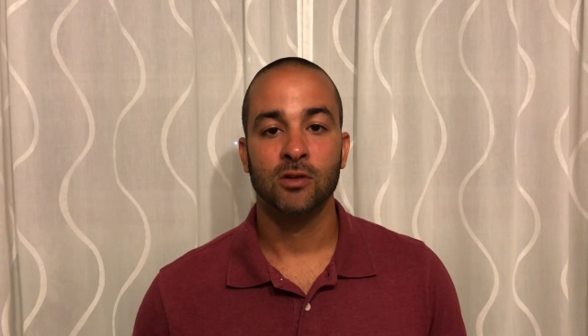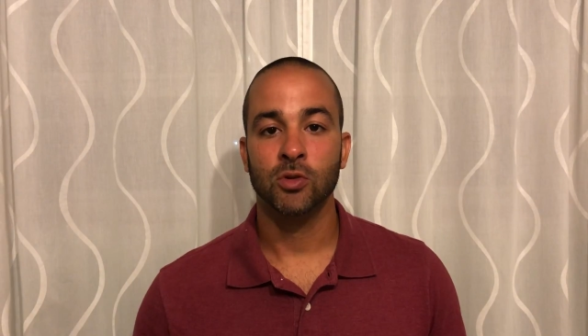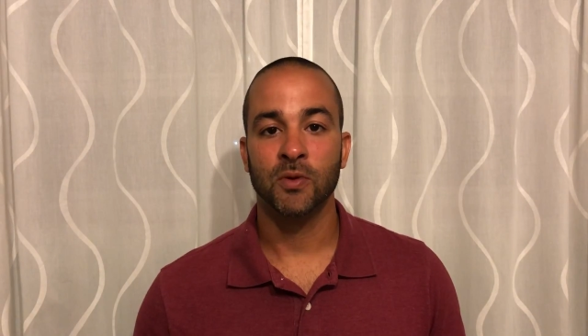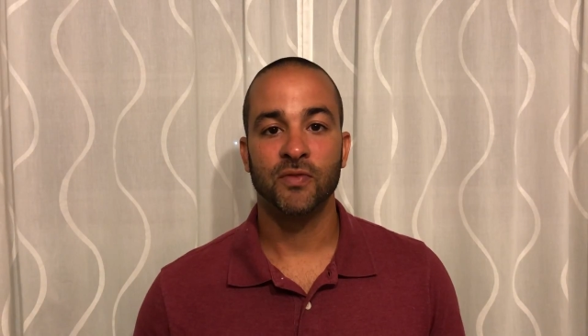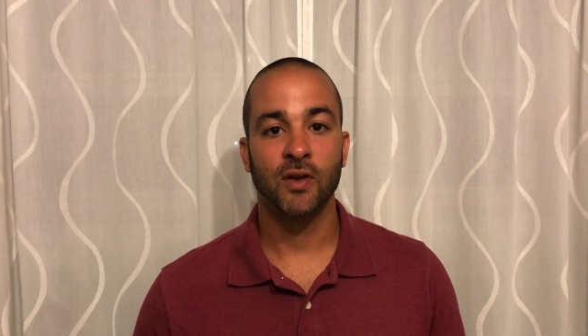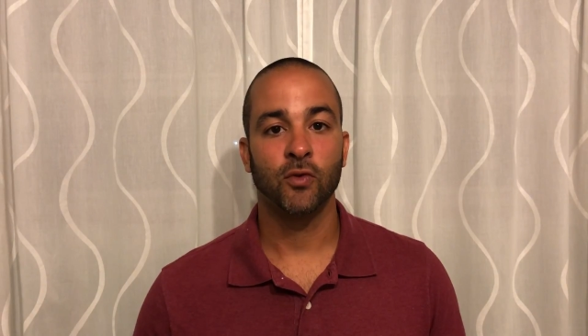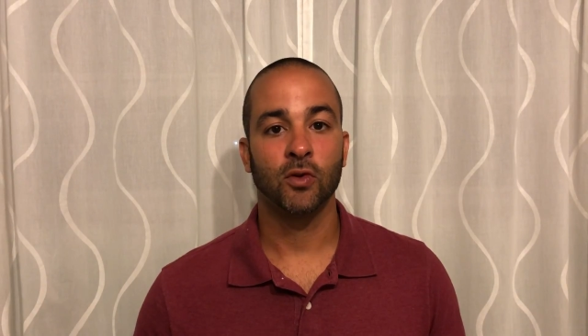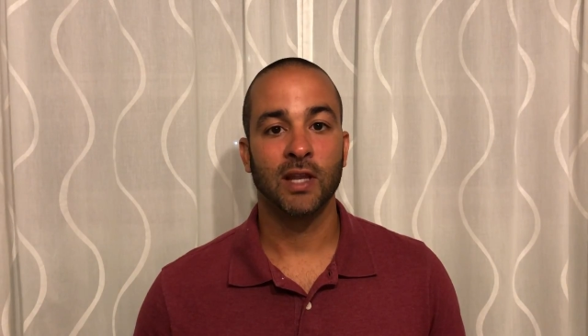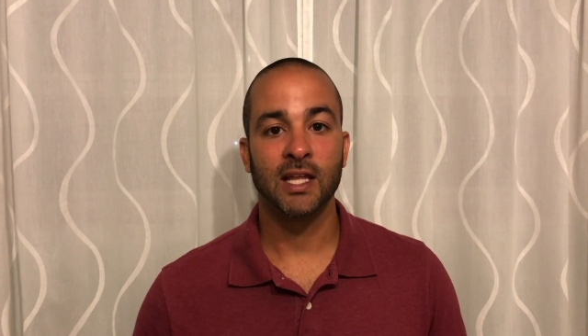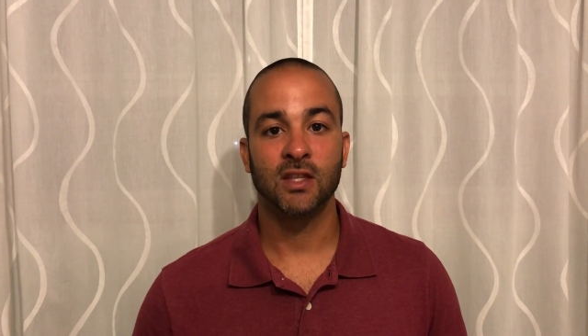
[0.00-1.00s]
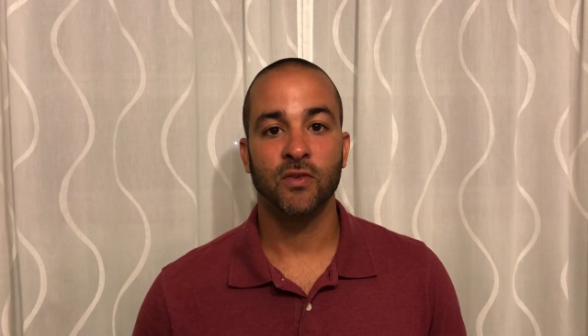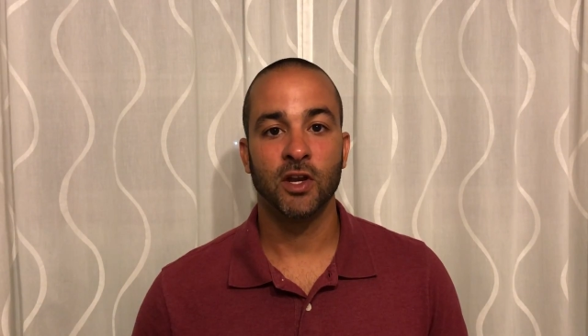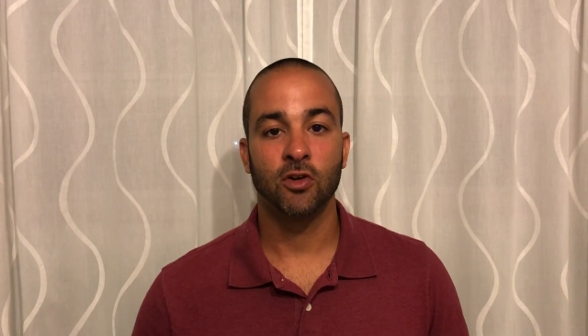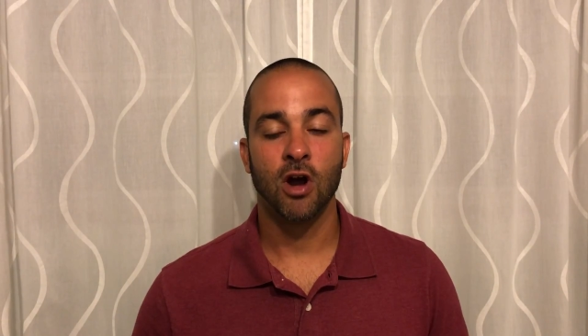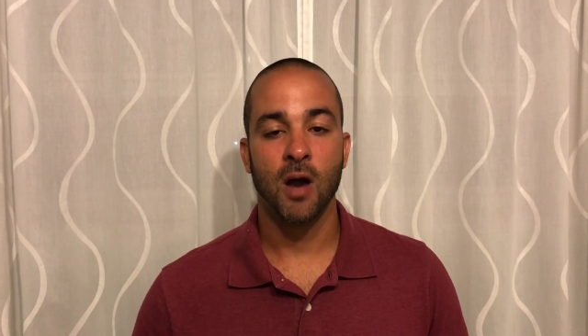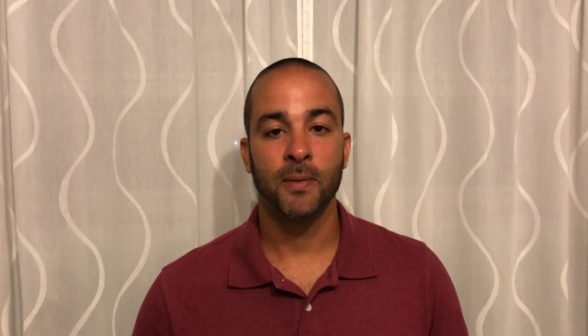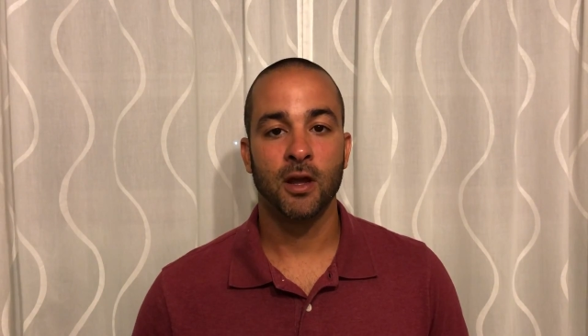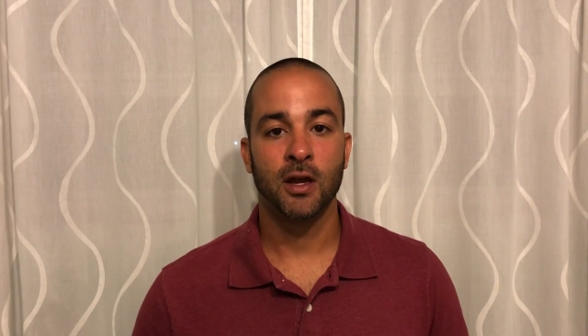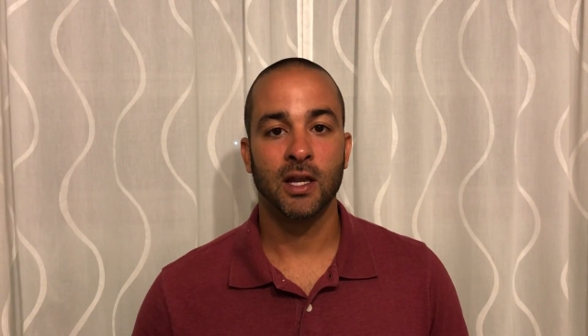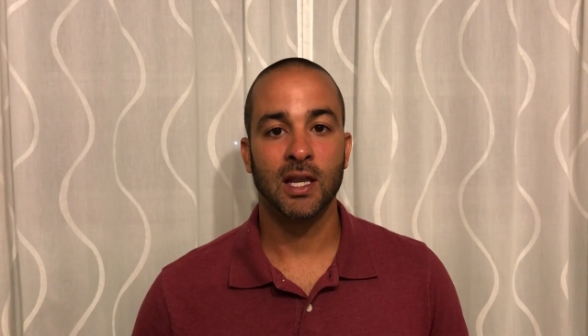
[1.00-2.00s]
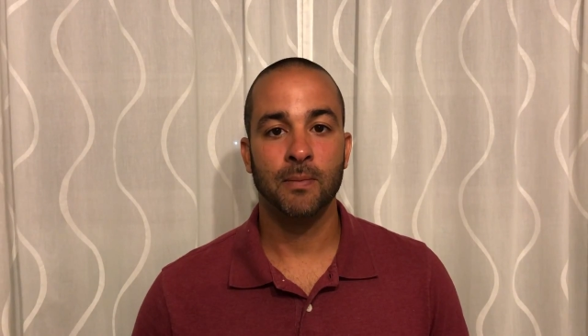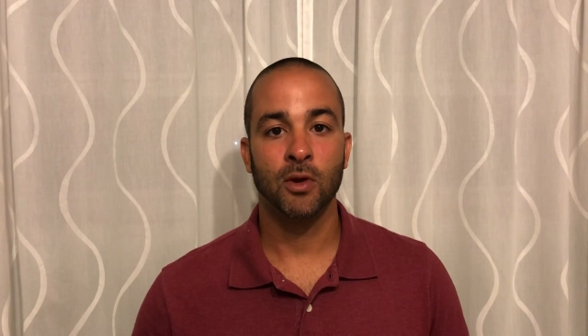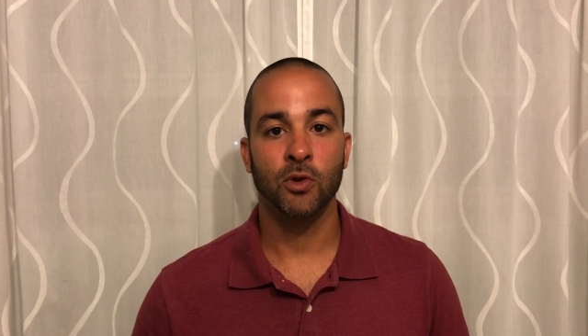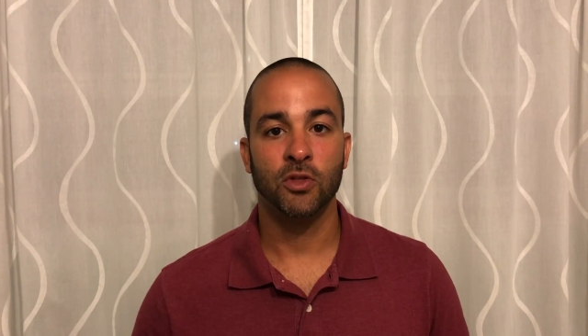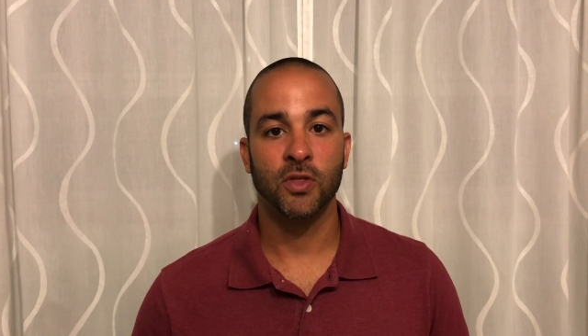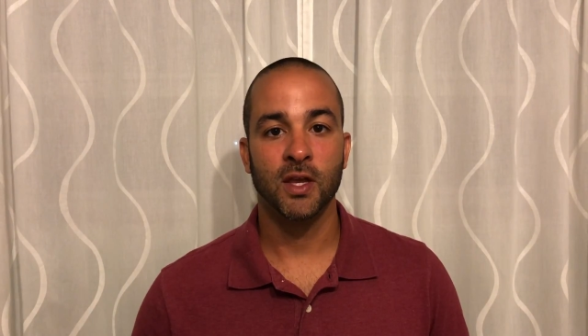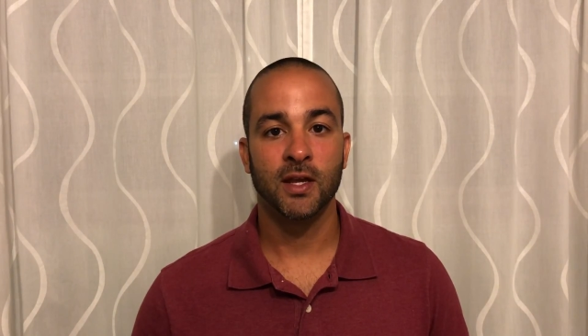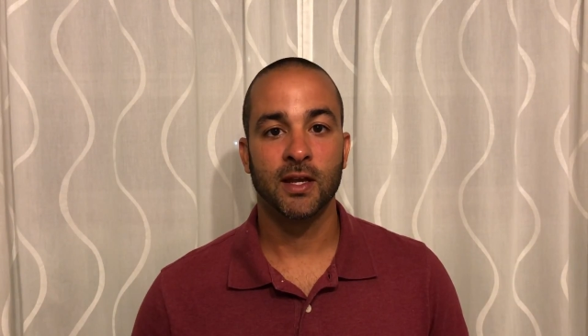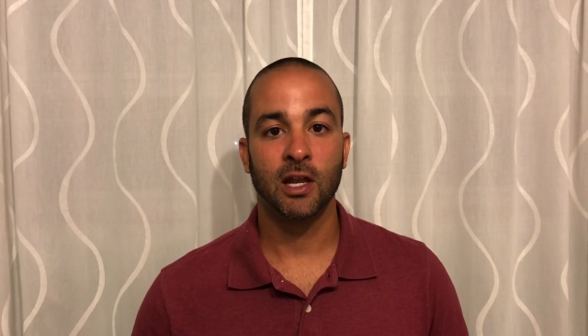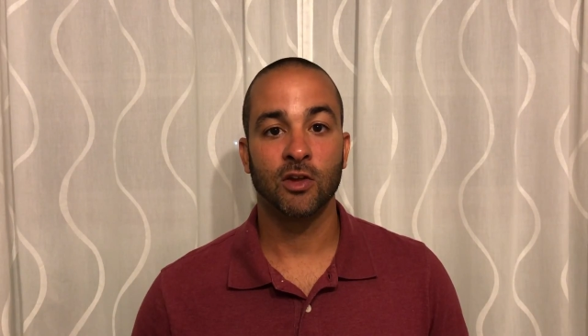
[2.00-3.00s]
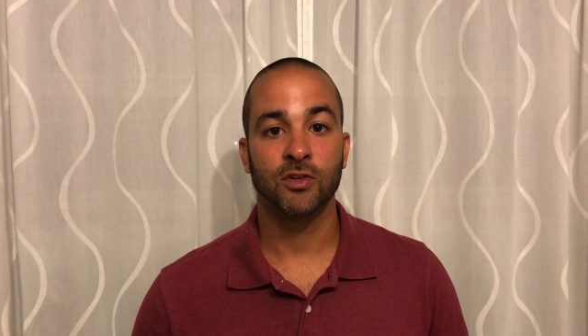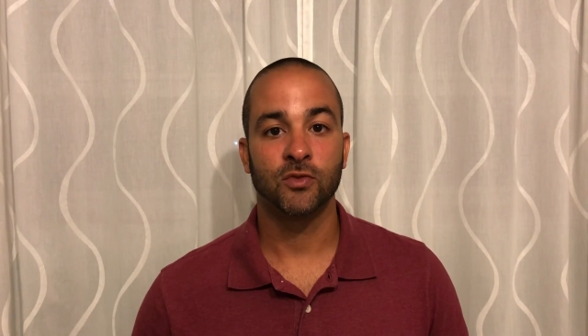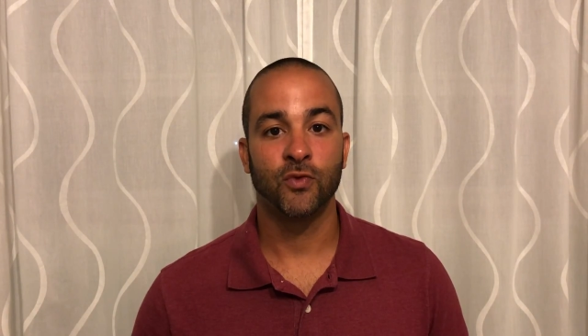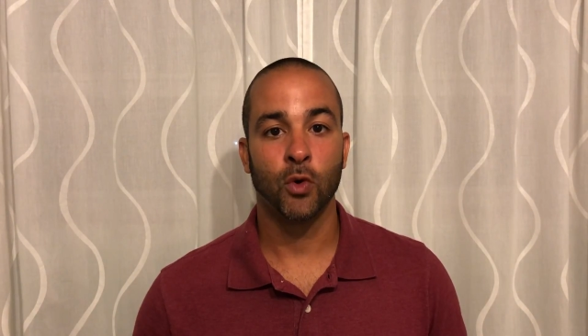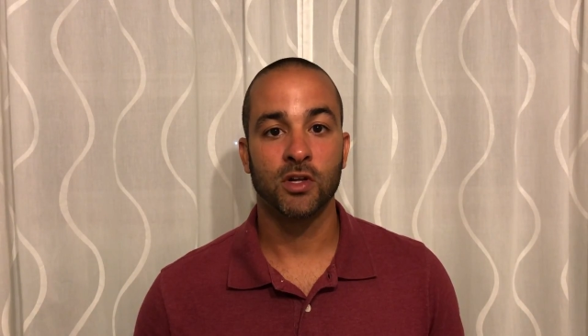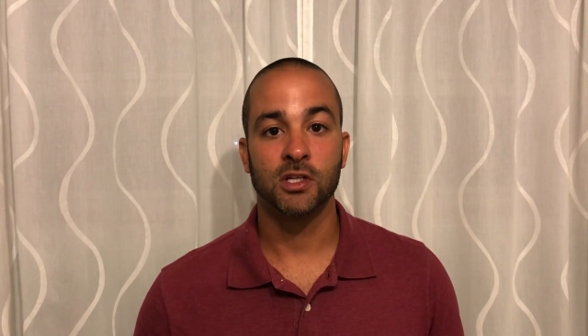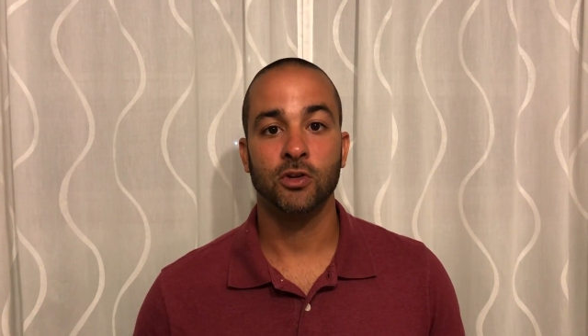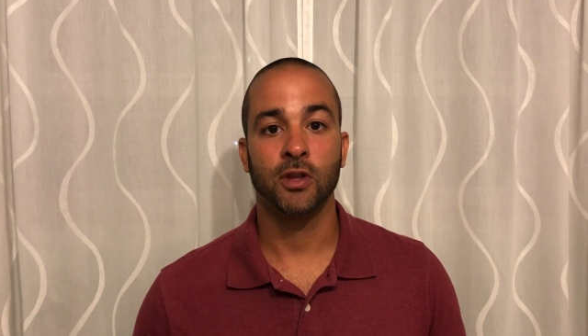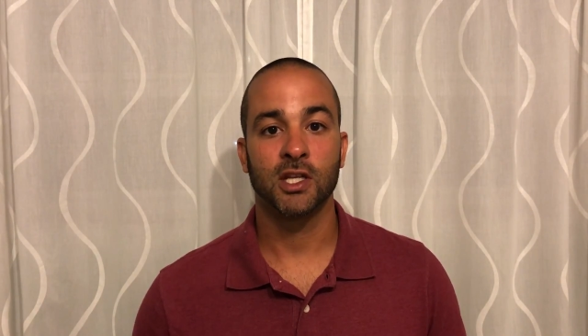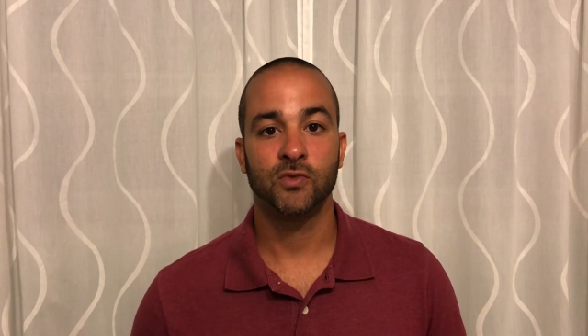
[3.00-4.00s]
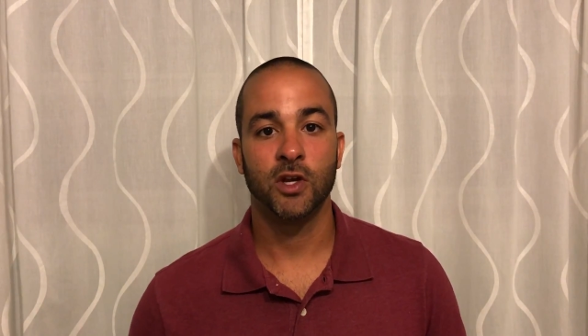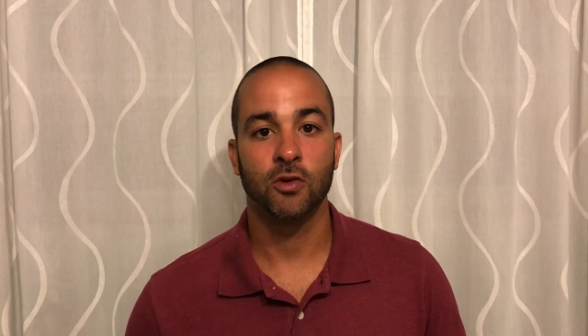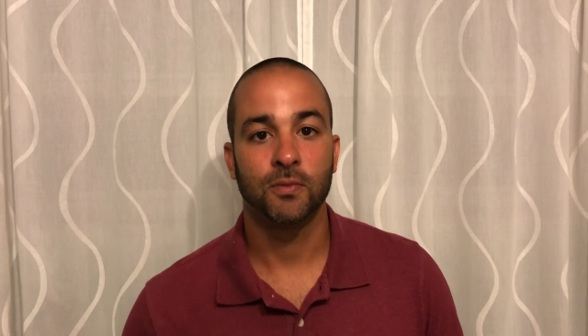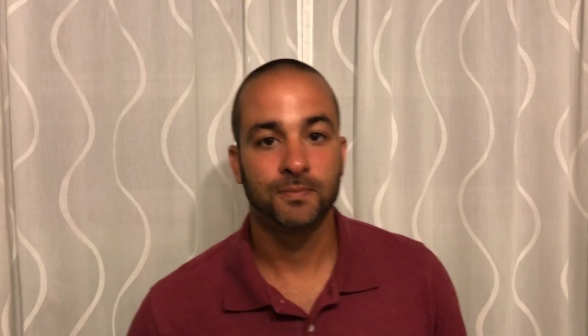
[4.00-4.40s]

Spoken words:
Do me a favor, like the video, comment on it, let me know what you think, and I look forward to seeing you in the next video.